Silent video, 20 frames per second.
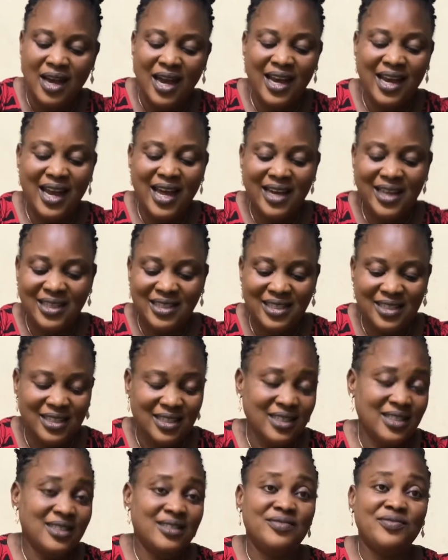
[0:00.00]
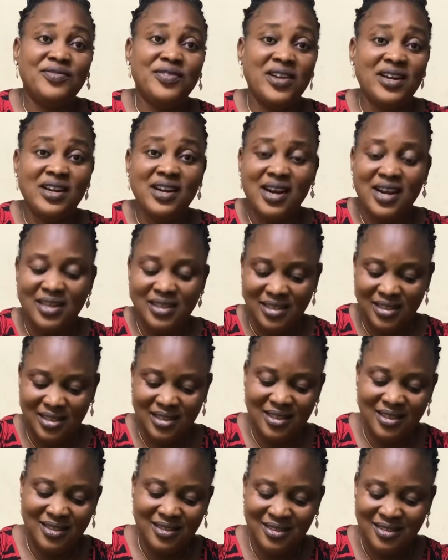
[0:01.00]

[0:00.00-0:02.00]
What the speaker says: like the fragrance